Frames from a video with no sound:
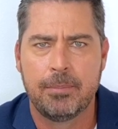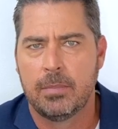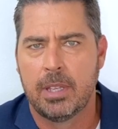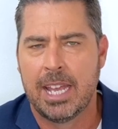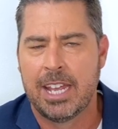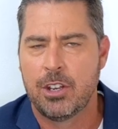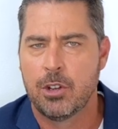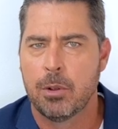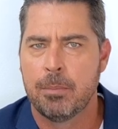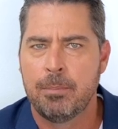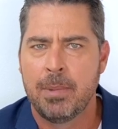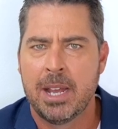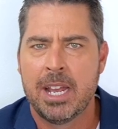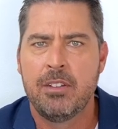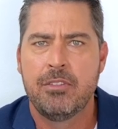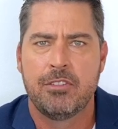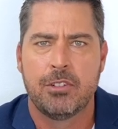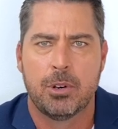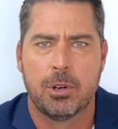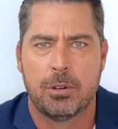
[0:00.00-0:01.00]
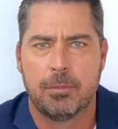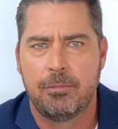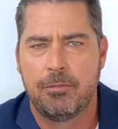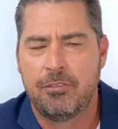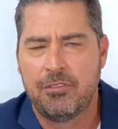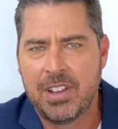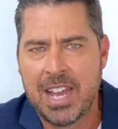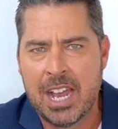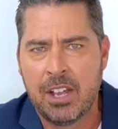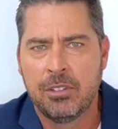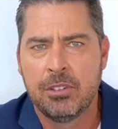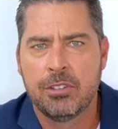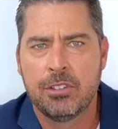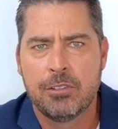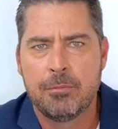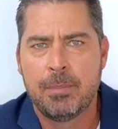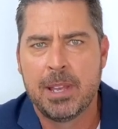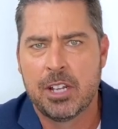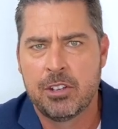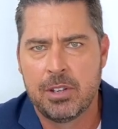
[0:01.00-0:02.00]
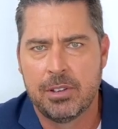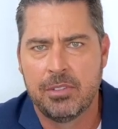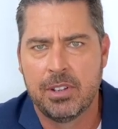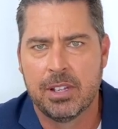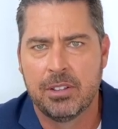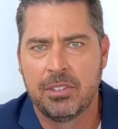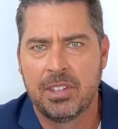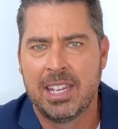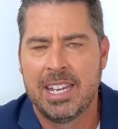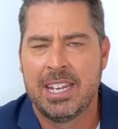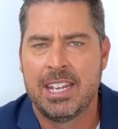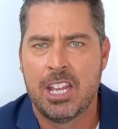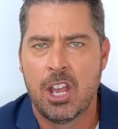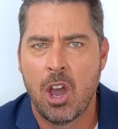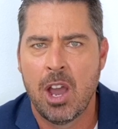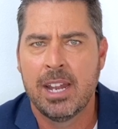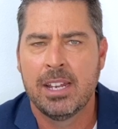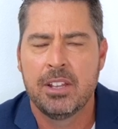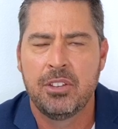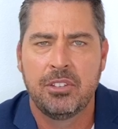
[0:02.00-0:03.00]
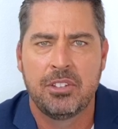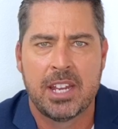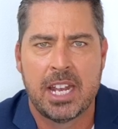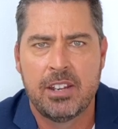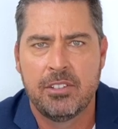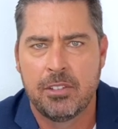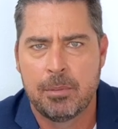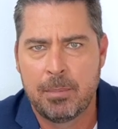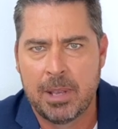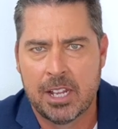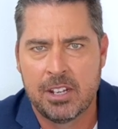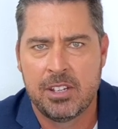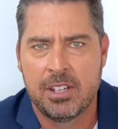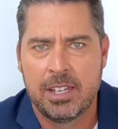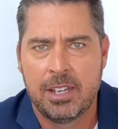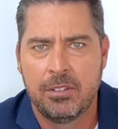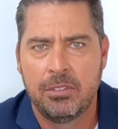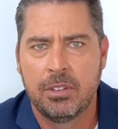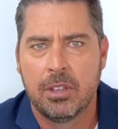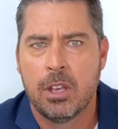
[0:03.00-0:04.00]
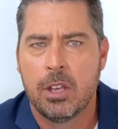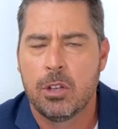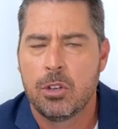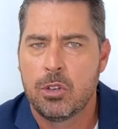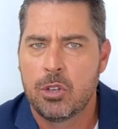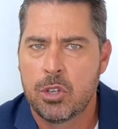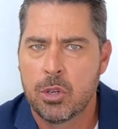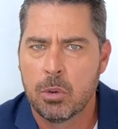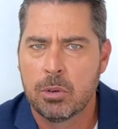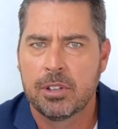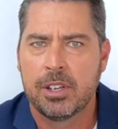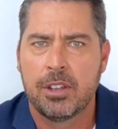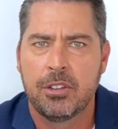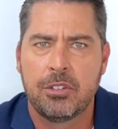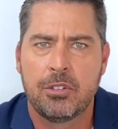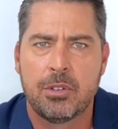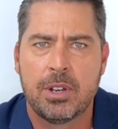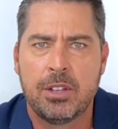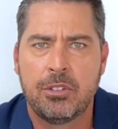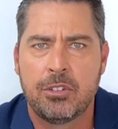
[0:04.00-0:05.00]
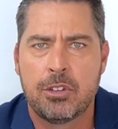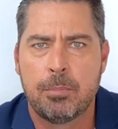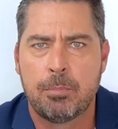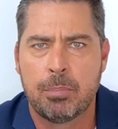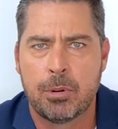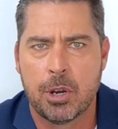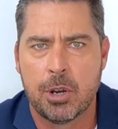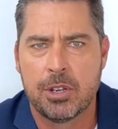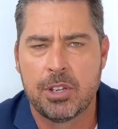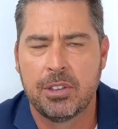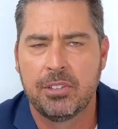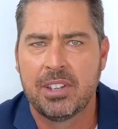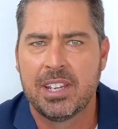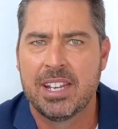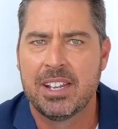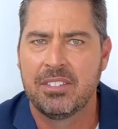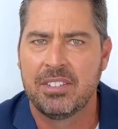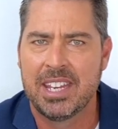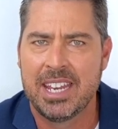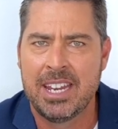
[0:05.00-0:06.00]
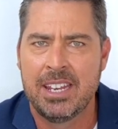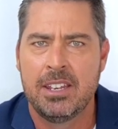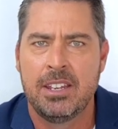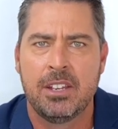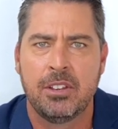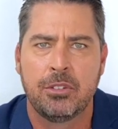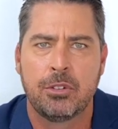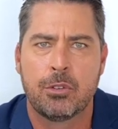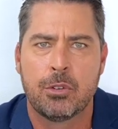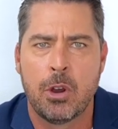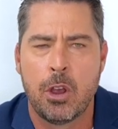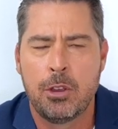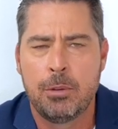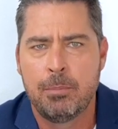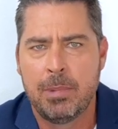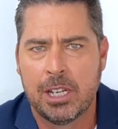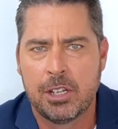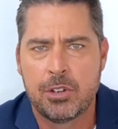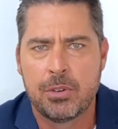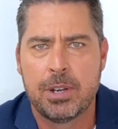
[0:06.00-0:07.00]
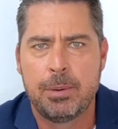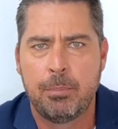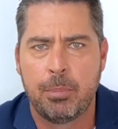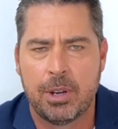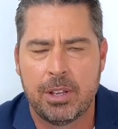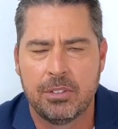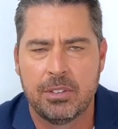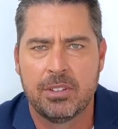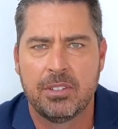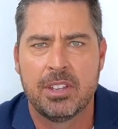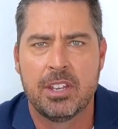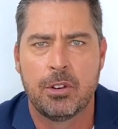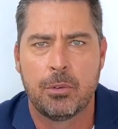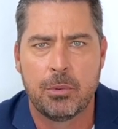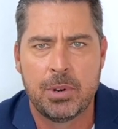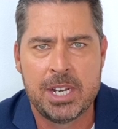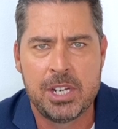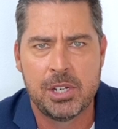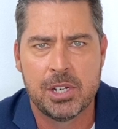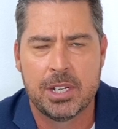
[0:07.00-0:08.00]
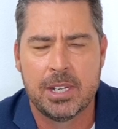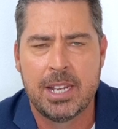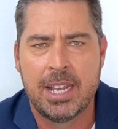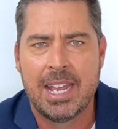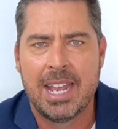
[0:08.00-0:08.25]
And on May 4, thousands of Maldivians in the island state of the Maldives took to the streets to protest against India's growing military presence in the region